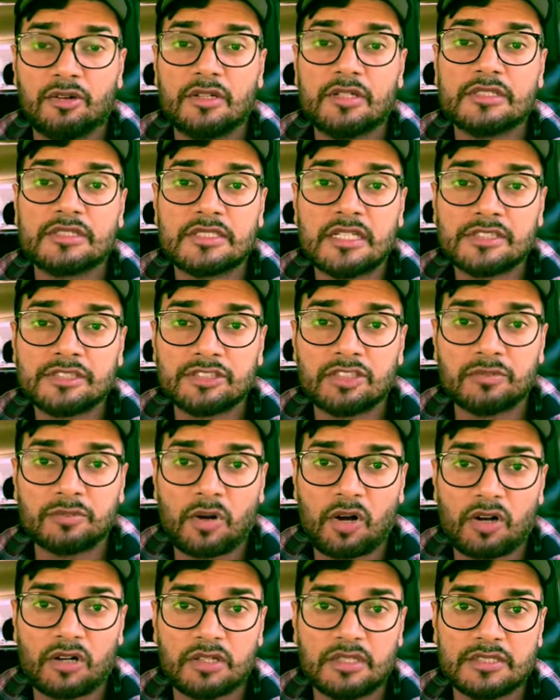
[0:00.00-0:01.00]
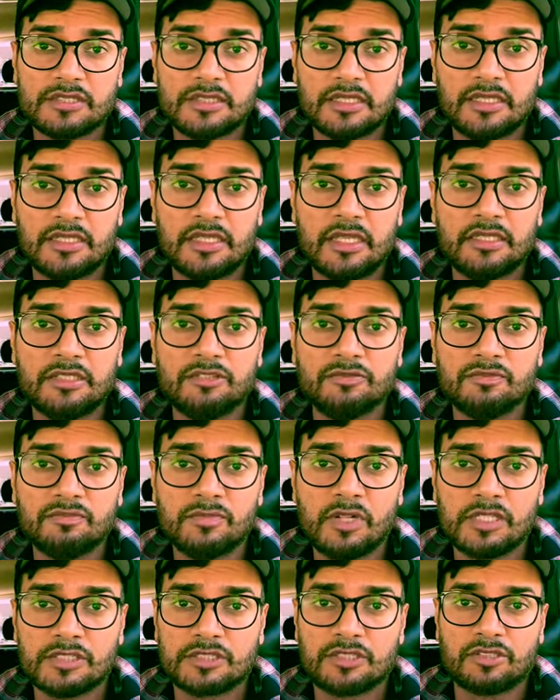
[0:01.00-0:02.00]
essential part of the city and you
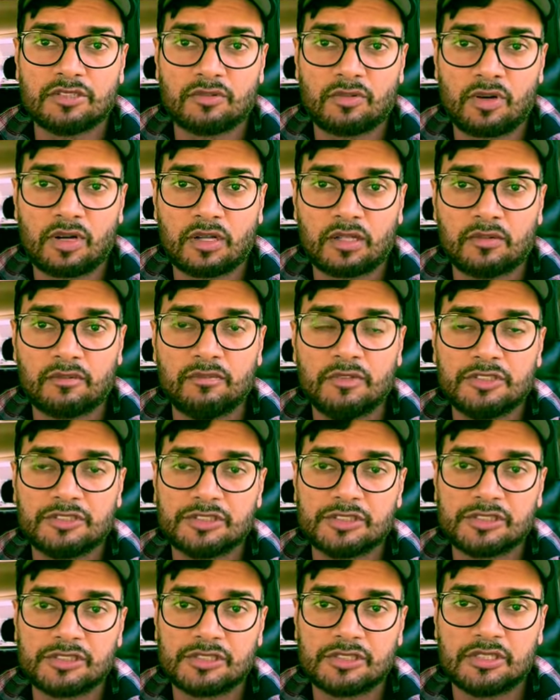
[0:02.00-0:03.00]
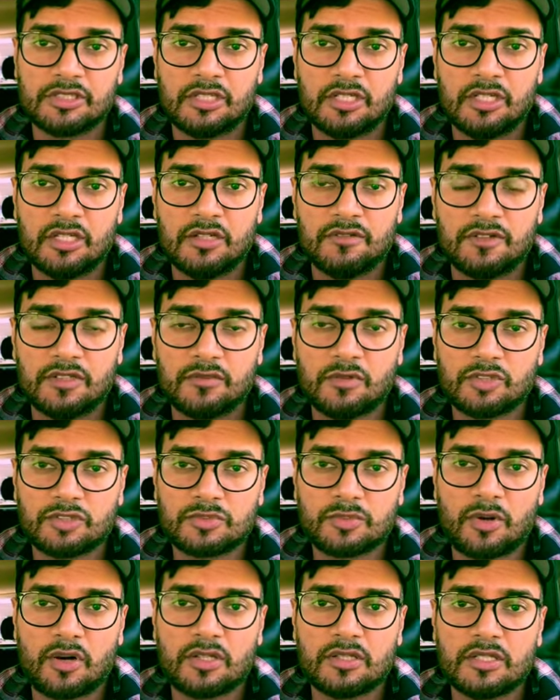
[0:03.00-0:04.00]
must go to work, which is for the most
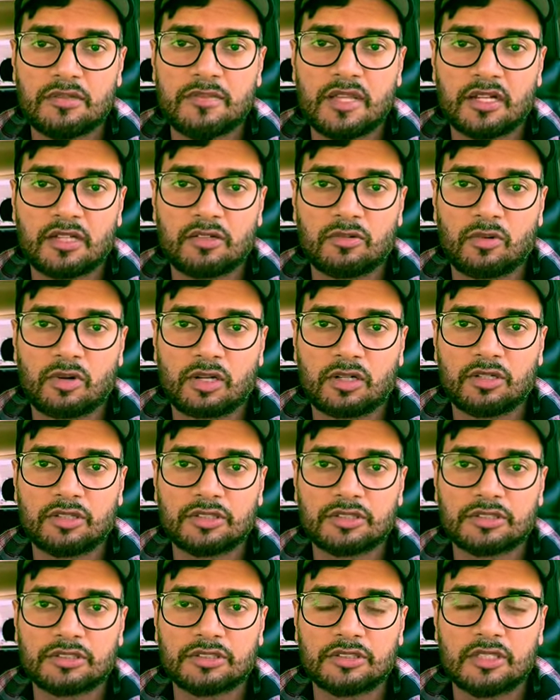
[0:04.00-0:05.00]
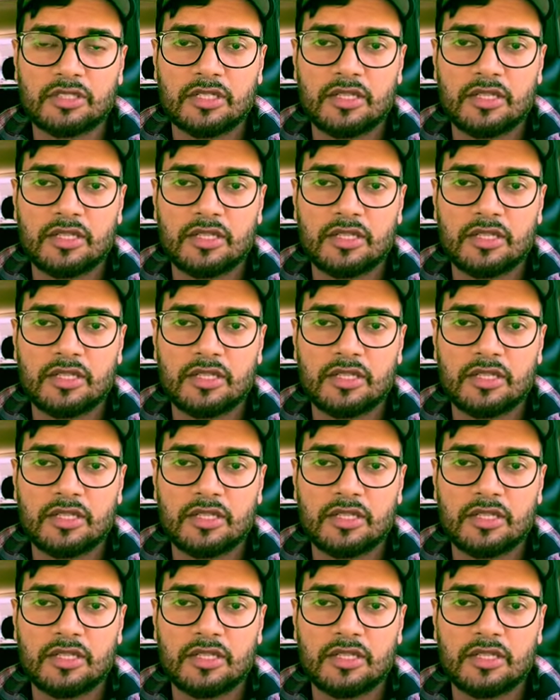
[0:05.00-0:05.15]
part the medical workers